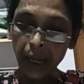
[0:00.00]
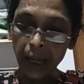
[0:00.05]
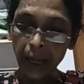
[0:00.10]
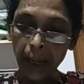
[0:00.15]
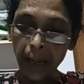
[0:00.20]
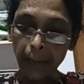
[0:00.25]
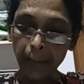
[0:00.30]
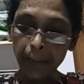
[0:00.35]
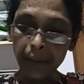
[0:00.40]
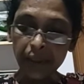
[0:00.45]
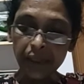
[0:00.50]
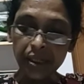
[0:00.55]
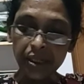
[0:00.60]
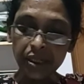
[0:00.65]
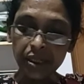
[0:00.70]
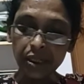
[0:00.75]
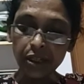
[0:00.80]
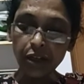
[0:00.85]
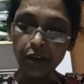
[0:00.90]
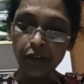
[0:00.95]
A
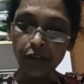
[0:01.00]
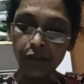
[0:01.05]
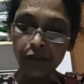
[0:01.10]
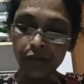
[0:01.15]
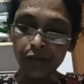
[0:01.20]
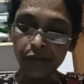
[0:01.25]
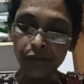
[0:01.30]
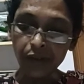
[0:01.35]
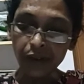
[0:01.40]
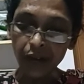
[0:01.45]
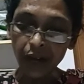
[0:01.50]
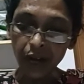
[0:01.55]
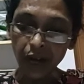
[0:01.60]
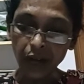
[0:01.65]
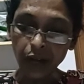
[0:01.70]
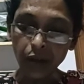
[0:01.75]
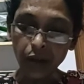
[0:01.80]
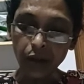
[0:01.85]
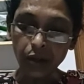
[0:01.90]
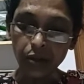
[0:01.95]
person of
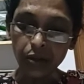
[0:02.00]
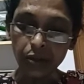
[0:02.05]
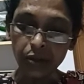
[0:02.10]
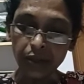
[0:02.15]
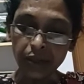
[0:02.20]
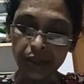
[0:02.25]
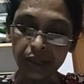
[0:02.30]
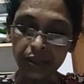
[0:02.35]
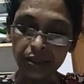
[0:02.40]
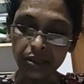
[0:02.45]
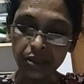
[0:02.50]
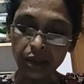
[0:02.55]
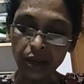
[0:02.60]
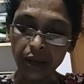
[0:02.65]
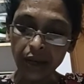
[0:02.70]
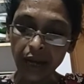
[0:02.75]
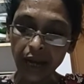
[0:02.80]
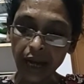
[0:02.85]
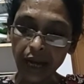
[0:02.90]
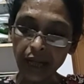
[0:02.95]
unorthodox
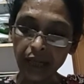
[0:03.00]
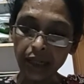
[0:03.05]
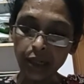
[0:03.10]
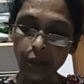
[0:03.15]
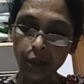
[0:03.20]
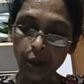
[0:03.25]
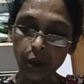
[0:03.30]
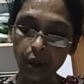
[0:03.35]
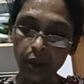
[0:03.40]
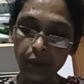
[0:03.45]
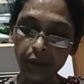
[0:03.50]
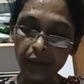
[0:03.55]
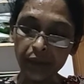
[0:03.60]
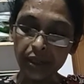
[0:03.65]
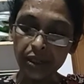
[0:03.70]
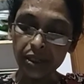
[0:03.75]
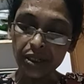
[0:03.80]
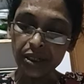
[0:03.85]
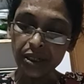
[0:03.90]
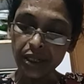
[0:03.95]
or
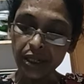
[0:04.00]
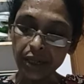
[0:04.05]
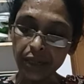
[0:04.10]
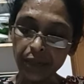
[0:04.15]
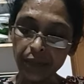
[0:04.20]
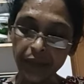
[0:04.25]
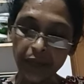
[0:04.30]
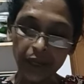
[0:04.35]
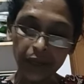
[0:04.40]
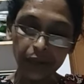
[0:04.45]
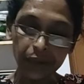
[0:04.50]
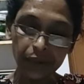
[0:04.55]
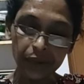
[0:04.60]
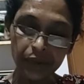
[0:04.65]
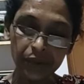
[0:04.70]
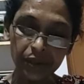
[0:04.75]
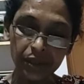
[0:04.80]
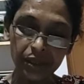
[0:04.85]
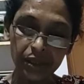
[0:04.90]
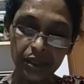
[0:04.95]
unconventional
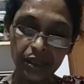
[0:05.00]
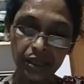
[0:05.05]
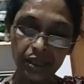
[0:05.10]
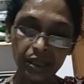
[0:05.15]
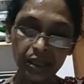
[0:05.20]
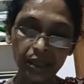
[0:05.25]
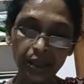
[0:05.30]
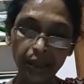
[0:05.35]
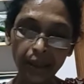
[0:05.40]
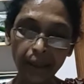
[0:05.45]
views.